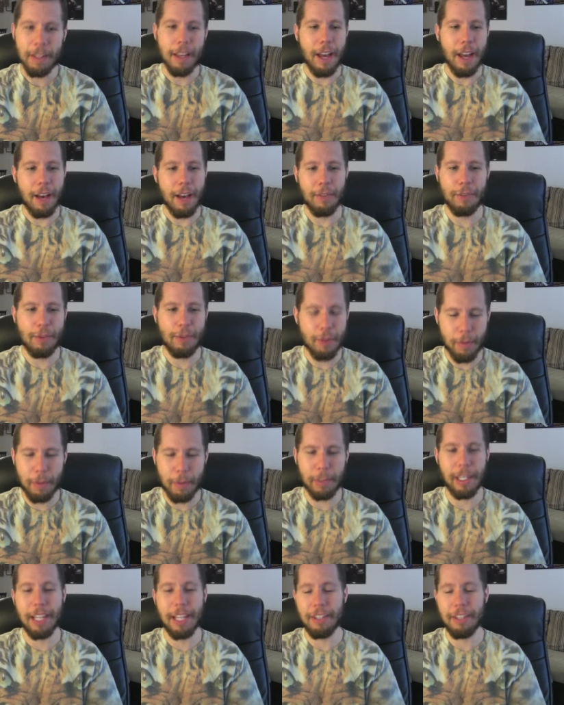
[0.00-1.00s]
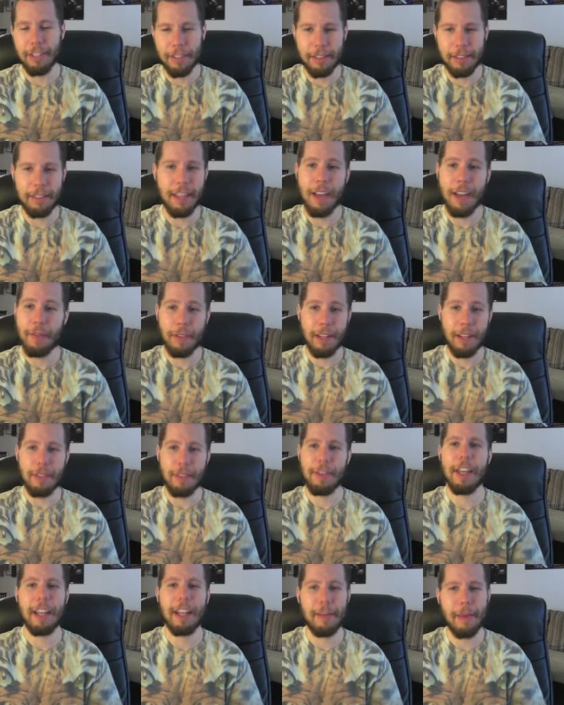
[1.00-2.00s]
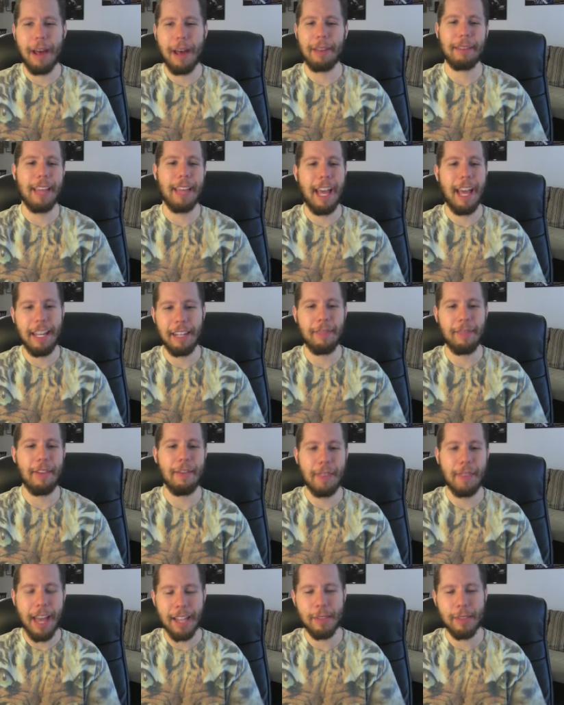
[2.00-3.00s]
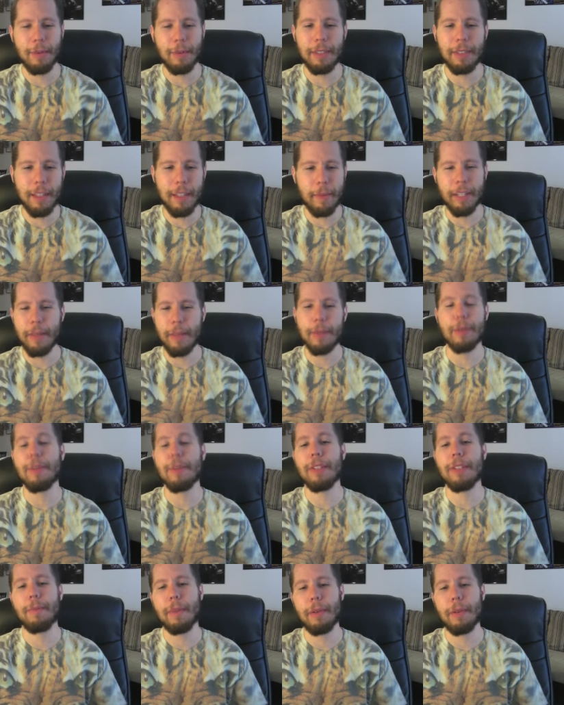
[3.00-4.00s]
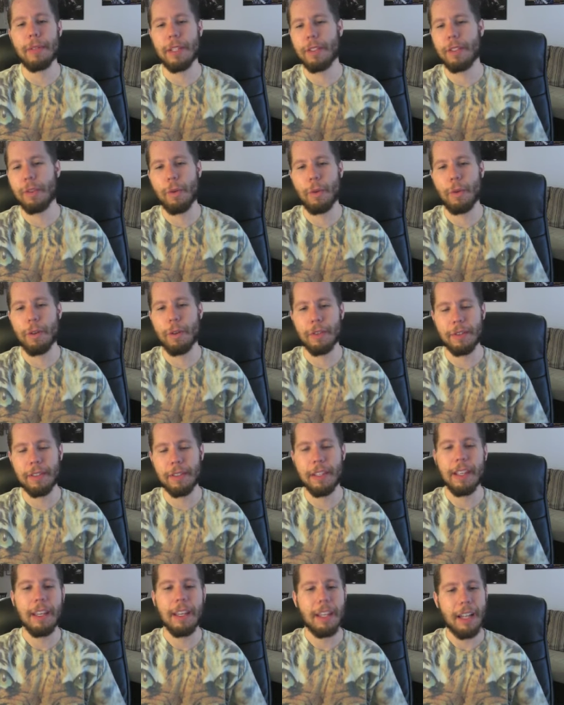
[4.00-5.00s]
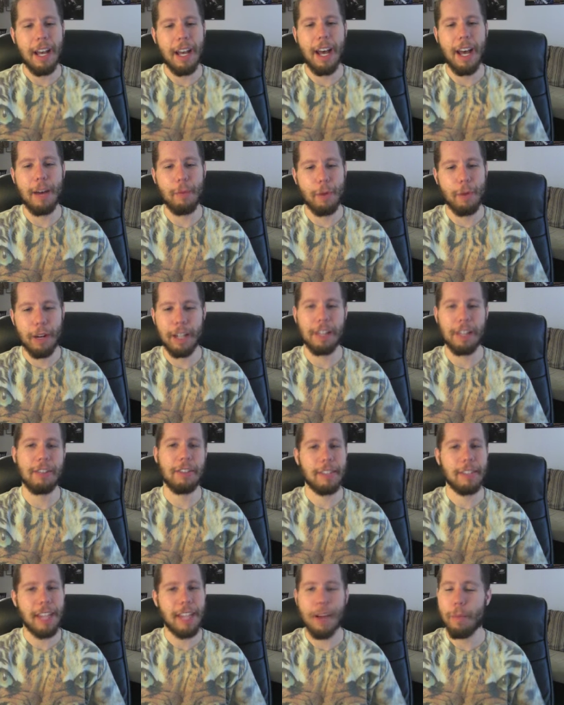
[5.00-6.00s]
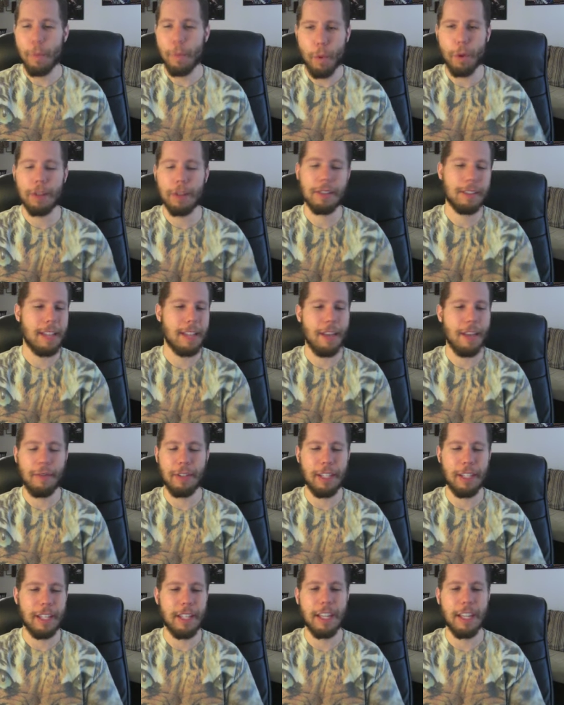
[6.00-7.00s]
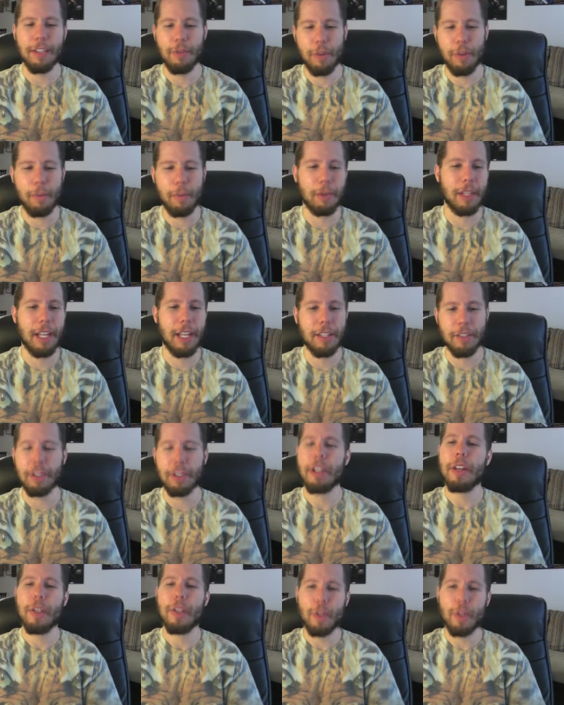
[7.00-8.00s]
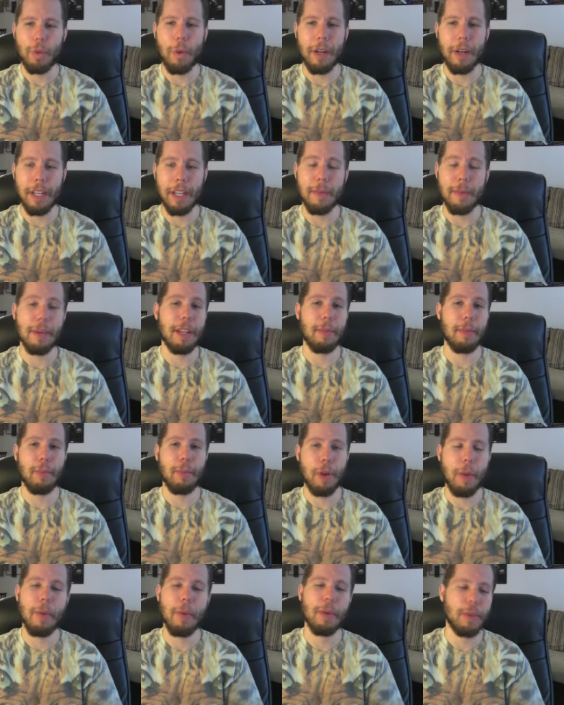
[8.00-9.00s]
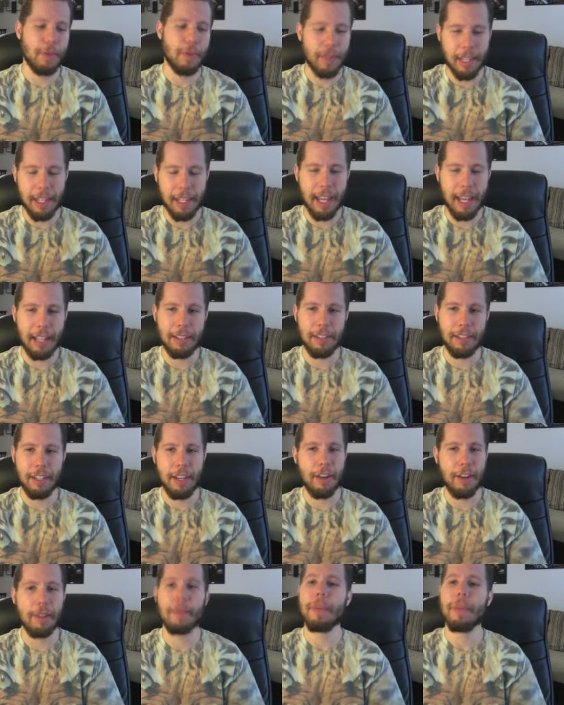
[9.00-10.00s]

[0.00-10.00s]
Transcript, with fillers: of Triple H and Stephanie. Think about that. If, if that's what WWE is building towards, uh, we're going to just have more Stephanie and Triple H 20 minute promos for the next year.